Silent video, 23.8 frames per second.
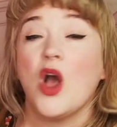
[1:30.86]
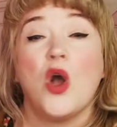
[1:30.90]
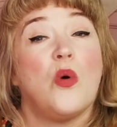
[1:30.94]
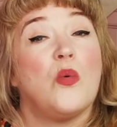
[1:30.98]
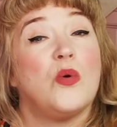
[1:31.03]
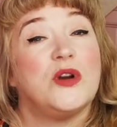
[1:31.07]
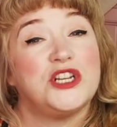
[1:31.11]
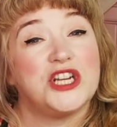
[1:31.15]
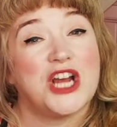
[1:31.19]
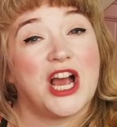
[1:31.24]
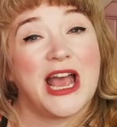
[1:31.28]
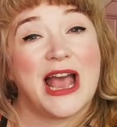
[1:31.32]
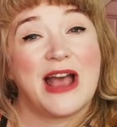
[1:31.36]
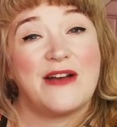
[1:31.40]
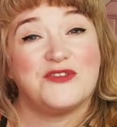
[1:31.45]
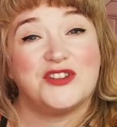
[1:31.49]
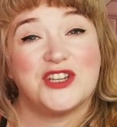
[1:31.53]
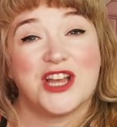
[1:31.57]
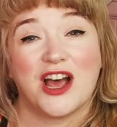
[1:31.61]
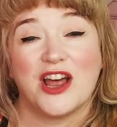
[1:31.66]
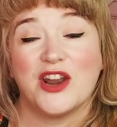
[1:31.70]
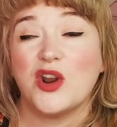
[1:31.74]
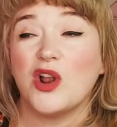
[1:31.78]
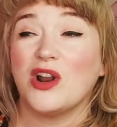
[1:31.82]
which I have
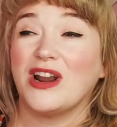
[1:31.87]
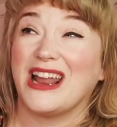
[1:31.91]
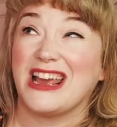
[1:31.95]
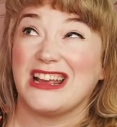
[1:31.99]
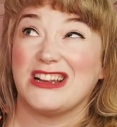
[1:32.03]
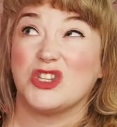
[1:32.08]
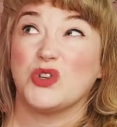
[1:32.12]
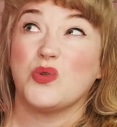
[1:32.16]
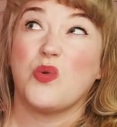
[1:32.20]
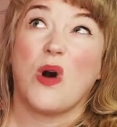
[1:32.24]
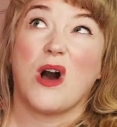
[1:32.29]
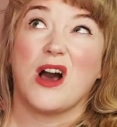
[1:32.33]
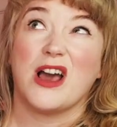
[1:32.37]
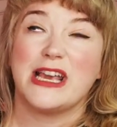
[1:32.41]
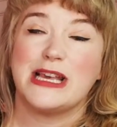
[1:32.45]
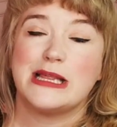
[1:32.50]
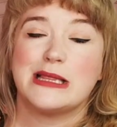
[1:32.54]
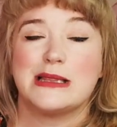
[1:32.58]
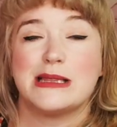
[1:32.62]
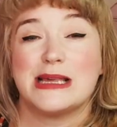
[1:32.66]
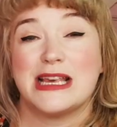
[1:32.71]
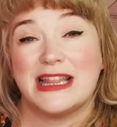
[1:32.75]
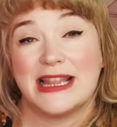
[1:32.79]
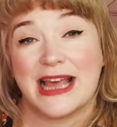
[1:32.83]
done like
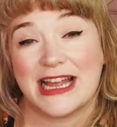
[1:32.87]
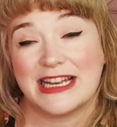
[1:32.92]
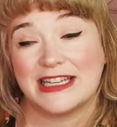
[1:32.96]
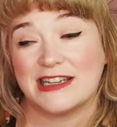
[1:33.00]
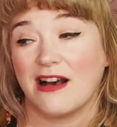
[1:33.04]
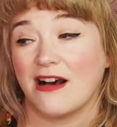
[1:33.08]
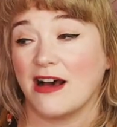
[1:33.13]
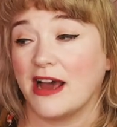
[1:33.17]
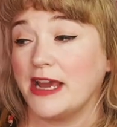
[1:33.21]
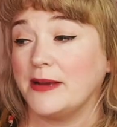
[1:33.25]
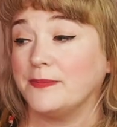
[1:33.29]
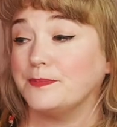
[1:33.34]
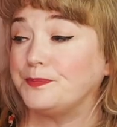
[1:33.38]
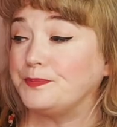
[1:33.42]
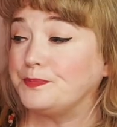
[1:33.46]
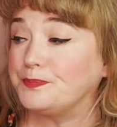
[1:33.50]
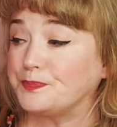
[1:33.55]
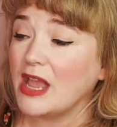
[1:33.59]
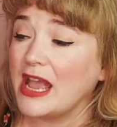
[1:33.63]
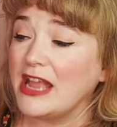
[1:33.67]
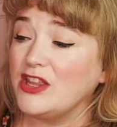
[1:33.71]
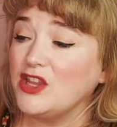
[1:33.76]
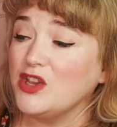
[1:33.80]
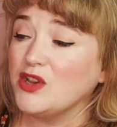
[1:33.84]
twice in that time.
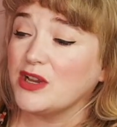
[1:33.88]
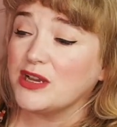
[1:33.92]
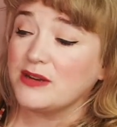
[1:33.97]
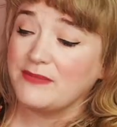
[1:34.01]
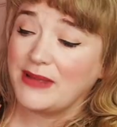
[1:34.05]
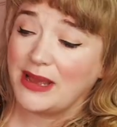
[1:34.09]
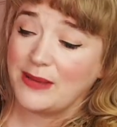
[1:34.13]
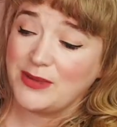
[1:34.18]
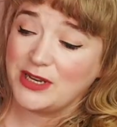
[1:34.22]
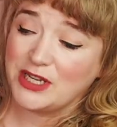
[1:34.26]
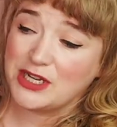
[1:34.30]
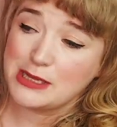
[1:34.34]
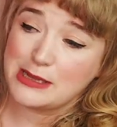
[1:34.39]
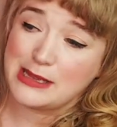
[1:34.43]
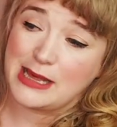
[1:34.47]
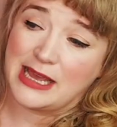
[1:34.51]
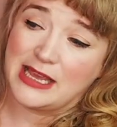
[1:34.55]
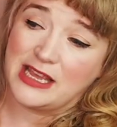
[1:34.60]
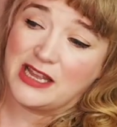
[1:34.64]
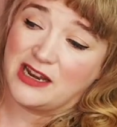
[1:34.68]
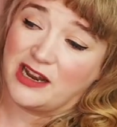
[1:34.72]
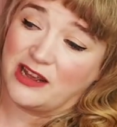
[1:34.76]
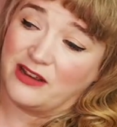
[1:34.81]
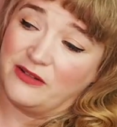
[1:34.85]
And you can maybe just
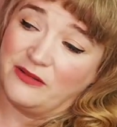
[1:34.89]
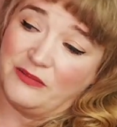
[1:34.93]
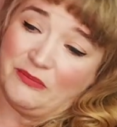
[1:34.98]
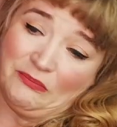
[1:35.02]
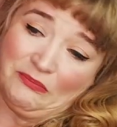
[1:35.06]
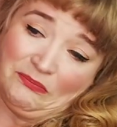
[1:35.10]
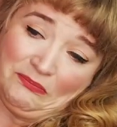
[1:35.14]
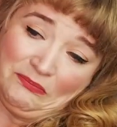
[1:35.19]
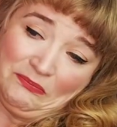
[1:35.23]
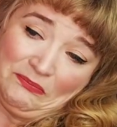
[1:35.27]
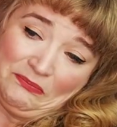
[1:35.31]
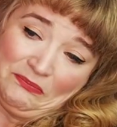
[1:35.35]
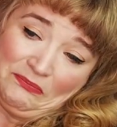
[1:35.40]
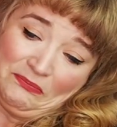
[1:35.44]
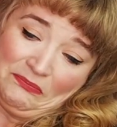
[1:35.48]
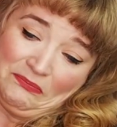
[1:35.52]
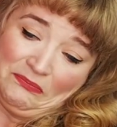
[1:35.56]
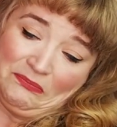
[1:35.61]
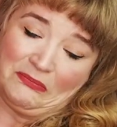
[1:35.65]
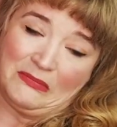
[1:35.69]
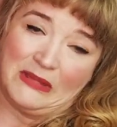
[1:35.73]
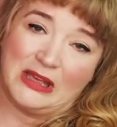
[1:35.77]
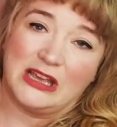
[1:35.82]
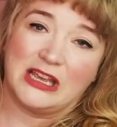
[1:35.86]
like, you know,
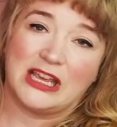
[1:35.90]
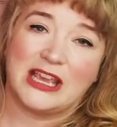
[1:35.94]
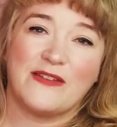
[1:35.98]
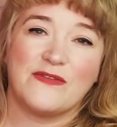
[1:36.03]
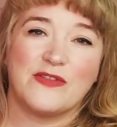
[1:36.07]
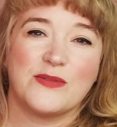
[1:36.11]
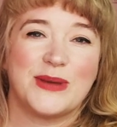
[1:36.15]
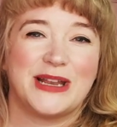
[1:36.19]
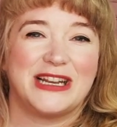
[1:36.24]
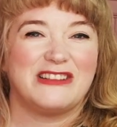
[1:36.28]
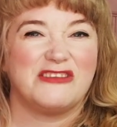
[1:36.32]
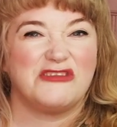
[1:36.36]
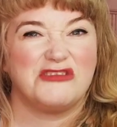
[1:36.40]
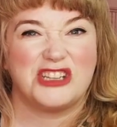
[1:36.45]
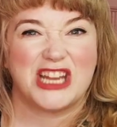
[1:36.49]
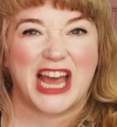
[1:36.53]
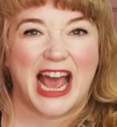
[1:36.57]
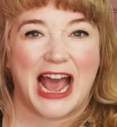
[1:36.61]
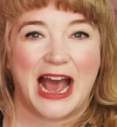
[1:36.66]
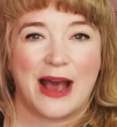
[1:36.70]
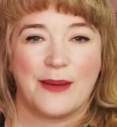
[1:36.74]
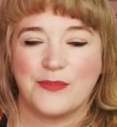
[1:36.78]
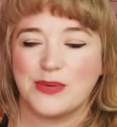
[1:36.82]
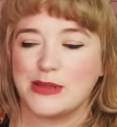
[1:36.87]
give them a little
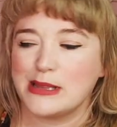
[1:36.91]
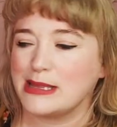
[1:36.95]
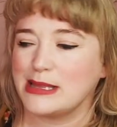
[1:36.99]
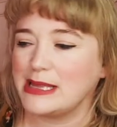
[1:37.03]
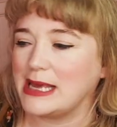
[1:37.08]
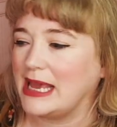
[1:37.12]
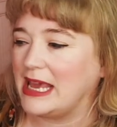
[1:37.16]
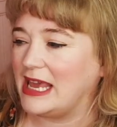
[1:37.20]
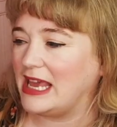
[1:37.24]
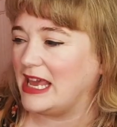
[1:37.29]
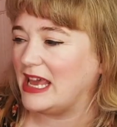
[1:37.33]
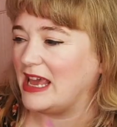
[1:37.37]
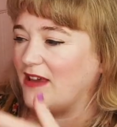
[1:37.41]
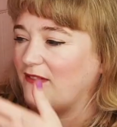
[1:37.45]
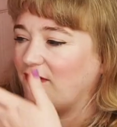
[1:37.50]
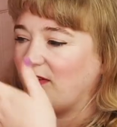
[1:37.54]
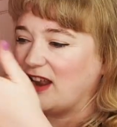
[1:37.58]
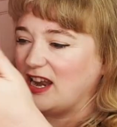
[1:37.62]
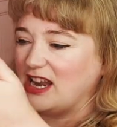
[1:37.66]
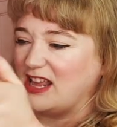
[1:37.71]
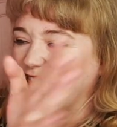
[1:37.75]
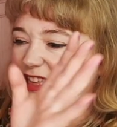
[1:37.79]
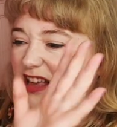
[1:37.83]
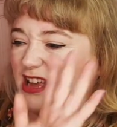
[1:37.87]
tap, see if
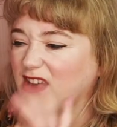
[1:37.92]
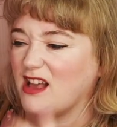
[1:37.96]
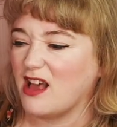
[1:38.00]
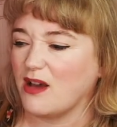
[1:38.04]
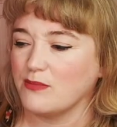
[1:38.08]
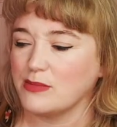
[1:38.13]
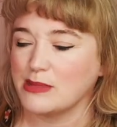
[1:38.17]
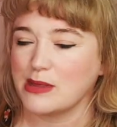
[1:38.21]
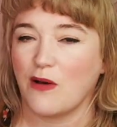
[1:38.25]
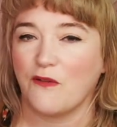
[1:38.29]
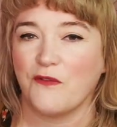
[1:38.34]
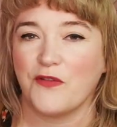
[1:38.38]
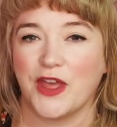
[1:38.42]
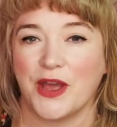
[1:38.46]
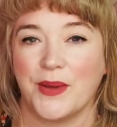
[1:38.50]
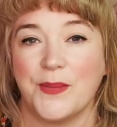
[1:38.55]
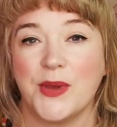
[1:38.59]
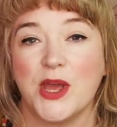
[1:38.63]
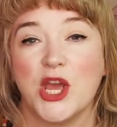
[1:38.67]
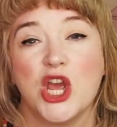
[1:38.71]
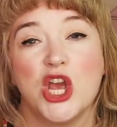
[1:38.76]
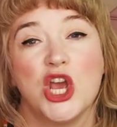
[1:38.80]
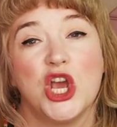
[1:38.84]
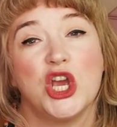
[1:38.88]
anything comes off them.
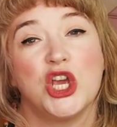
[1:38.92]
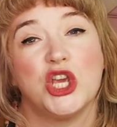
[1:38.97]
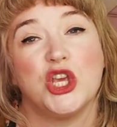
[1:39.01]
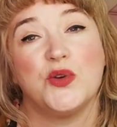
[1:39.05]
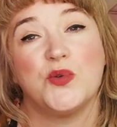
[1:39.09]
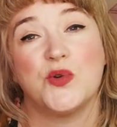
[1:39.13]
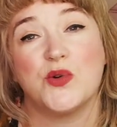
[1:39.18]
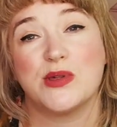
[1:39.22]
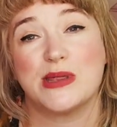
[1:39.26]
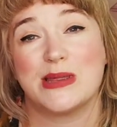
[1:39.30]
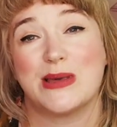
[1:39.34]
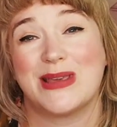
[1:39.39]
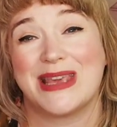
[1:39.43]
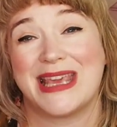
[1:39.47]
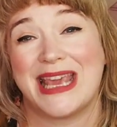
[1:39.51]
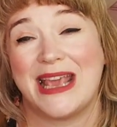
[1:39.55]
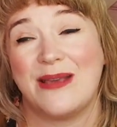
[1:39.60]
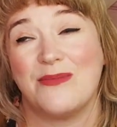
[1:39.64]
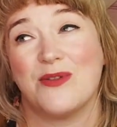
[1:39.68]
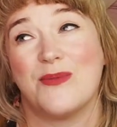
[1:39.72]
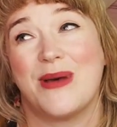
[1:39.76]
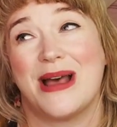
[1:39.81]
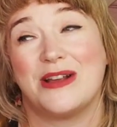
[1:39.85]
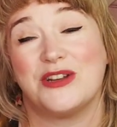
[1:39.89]
You also keep
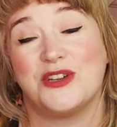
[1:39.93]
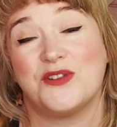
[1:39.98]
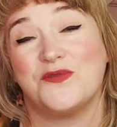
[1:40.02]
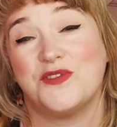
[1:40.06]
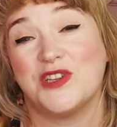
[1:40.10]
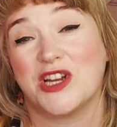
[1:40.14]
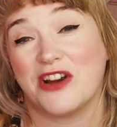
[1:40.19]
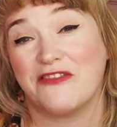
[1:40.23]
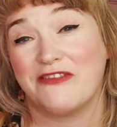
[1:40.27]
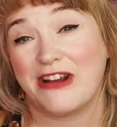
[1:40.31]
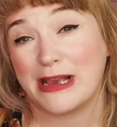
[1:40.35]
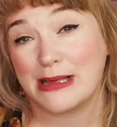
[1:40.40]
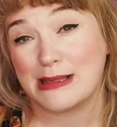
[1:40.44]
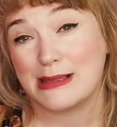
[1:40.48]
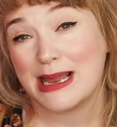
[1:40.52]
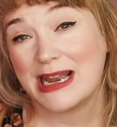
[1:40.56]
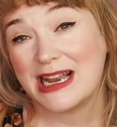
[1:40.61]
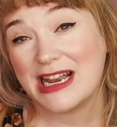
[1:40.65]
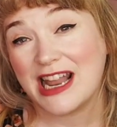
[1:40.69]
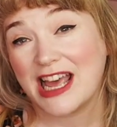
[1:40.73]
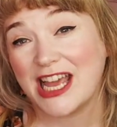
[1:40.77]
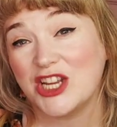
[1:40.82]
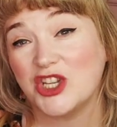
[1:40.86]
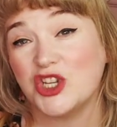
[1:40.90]
them out of direct
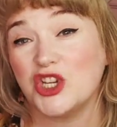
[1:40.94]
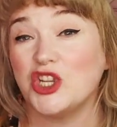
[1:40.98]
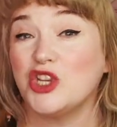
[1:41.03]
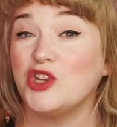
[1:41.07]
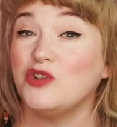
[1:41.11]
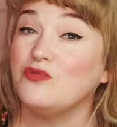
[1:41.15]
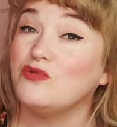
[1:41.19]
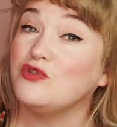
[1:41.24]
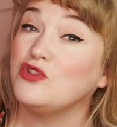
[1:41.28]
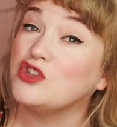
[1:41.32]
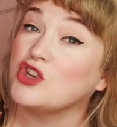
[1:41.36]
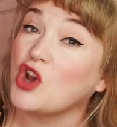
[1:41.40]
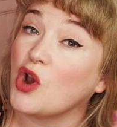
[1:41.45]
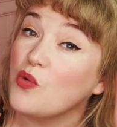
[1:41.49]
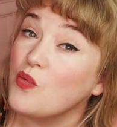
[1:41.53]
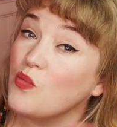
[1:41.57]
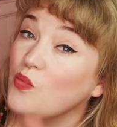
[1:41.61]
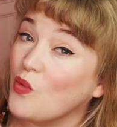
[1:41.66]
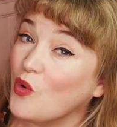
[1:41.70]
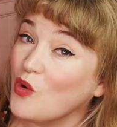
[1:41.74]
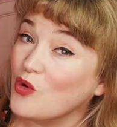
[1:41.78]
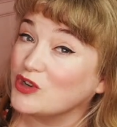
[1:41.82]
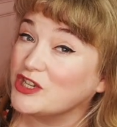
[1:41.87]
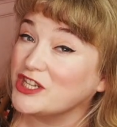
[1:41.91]
sunlight, you don't
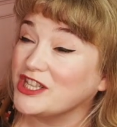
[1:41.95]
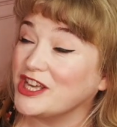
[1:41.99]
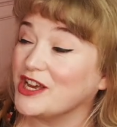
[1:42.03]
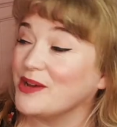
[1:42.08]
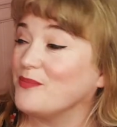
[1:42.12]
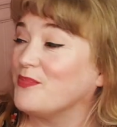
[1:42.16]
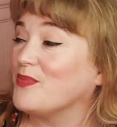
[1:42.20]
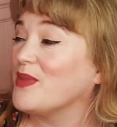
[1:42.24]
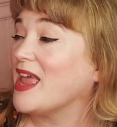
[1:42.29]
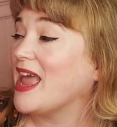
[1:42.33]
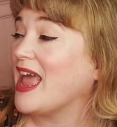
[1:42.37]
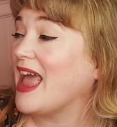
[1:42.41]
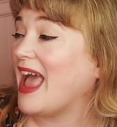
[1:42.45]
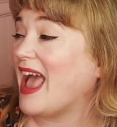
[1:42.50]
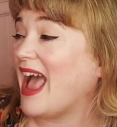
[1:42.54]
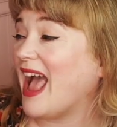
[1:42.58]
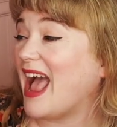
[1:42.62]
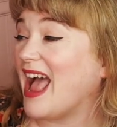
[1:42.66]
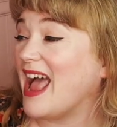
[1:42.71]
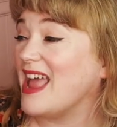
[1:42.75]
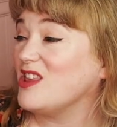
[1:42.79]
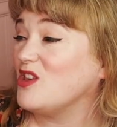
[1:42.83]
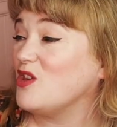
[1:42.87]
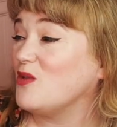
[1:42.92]
water them,
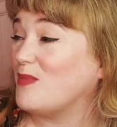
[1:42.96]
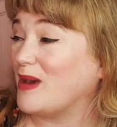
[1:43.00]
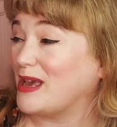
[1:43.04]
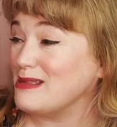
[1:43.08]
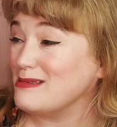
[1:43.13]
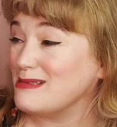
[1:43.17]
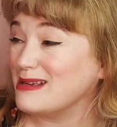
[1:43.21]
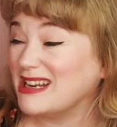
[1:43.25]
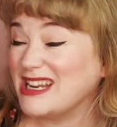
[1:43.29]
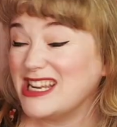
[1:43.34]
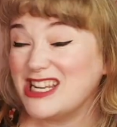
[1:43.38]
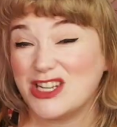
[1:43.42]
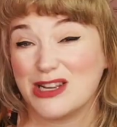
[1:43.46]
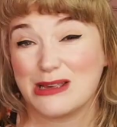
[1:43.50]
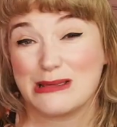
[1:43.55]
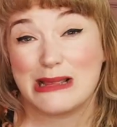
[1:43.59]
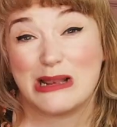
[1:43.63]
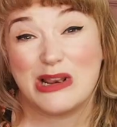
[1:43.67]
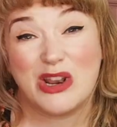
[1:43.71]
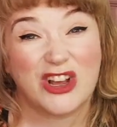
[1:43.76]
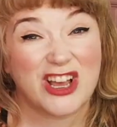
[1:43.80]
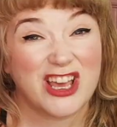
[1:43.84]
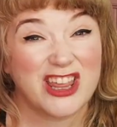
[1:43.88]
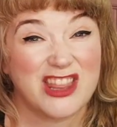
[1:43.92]
and you basically just
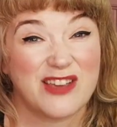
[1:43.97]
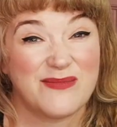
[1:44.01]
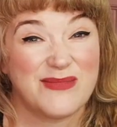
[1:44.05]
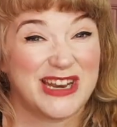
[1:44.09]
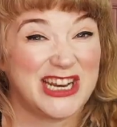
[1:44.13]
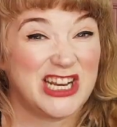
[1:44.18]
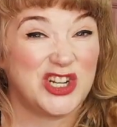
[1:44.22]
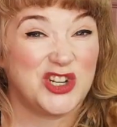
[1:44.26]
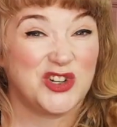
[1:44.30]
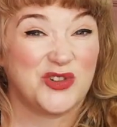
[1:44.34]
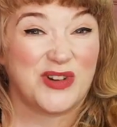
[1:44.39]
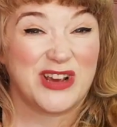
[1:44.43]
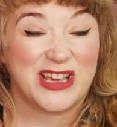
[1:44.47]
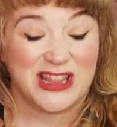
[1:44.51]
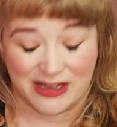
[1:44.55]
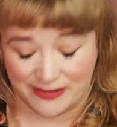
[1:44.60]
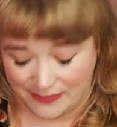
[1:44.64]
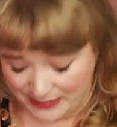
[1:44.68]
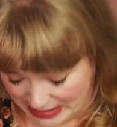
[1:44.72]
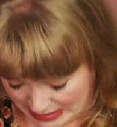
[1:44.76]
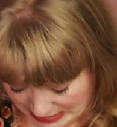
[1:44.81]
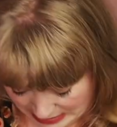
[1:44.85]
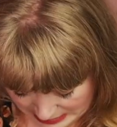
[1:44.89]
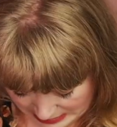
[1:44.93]
look at them and enjoy them.
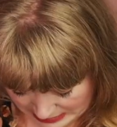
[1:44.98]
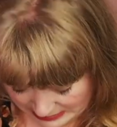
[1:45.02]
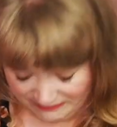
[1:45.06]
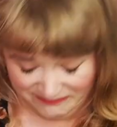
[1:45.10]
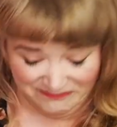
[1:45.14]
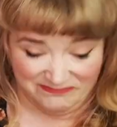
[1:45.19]
And